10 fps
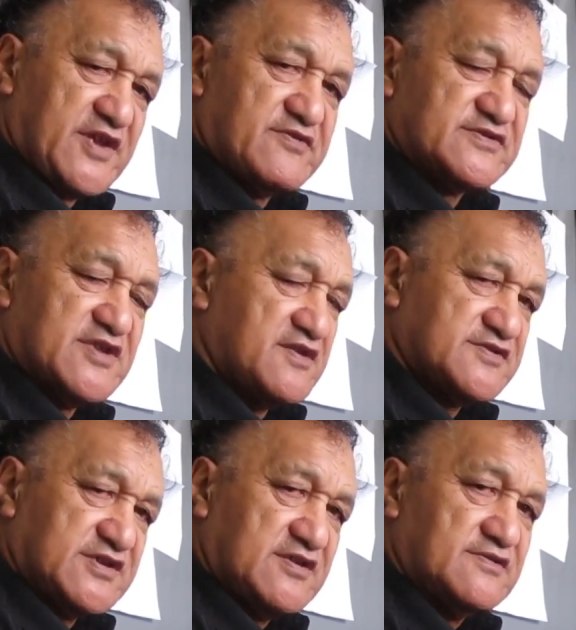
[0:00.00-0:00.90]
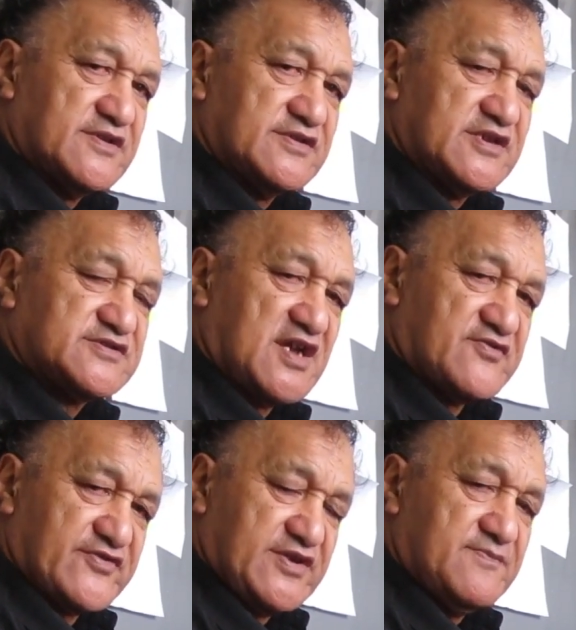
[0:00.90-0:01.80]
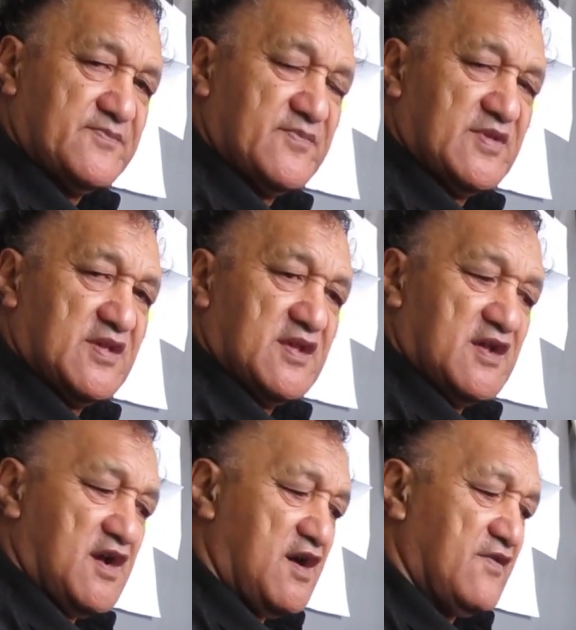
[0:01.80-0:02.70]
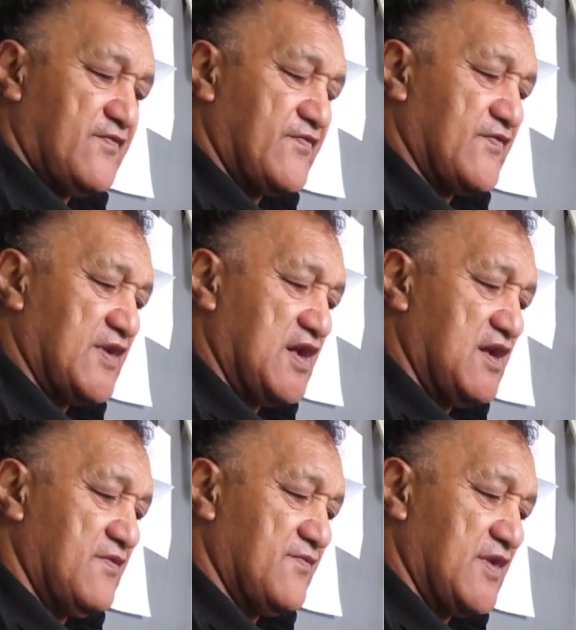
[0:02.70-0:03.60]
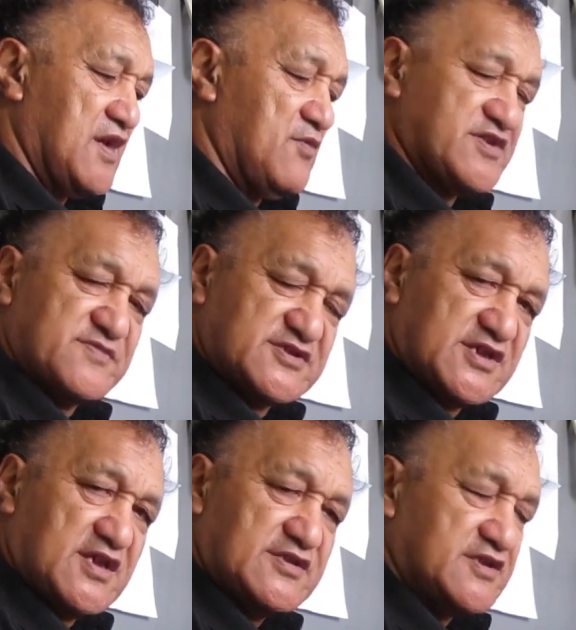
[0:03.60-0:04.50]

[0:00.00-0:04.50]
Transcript: There is no seal in this country of Westminster.